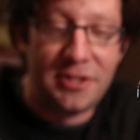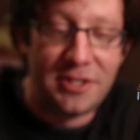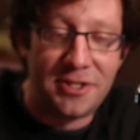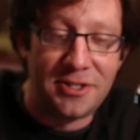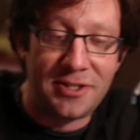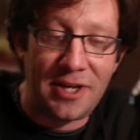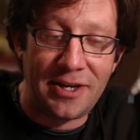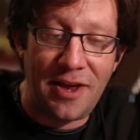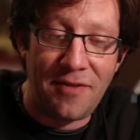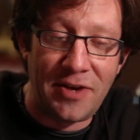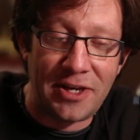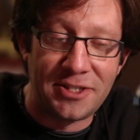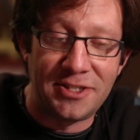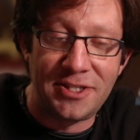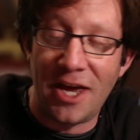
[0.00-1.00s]
This is like
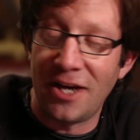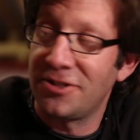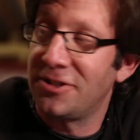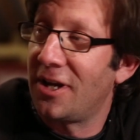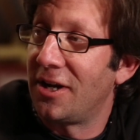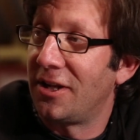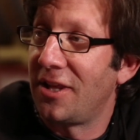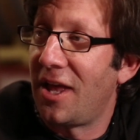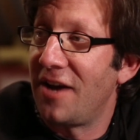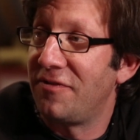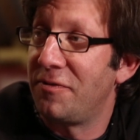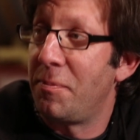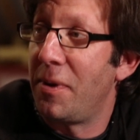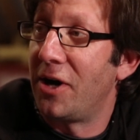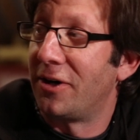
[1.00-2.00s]
having sex on a
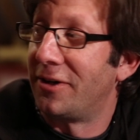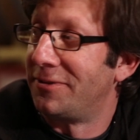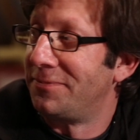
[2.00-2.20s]
live bear.